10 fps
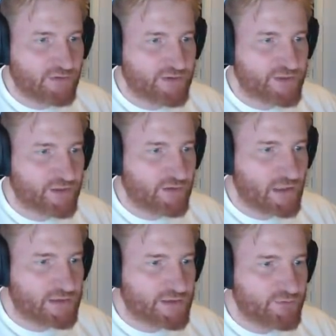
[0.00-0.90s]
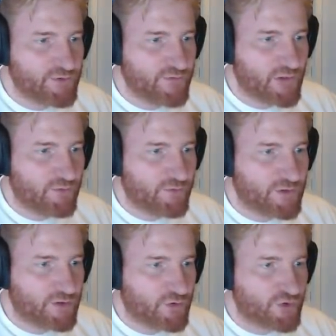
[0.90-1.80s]
so I'll just move up with
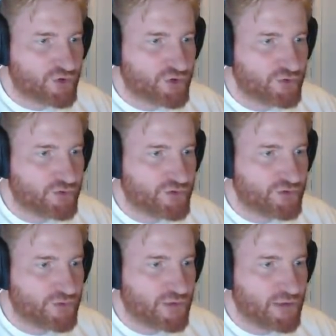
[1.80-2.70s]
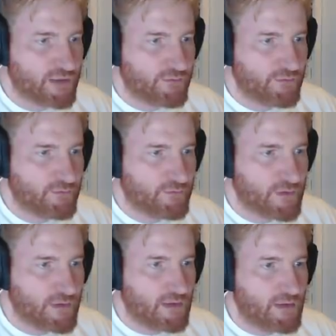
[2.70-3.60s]
caution to here.
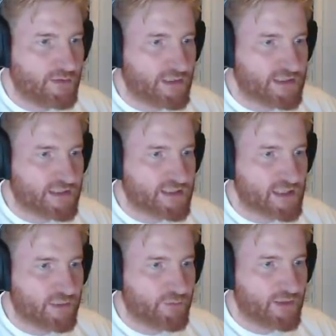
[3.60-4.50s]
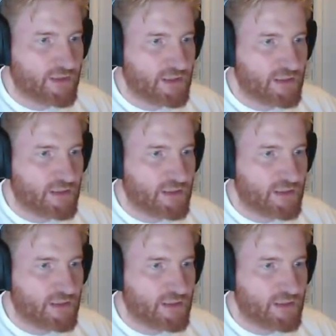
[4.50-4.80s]
That's exactly where they are.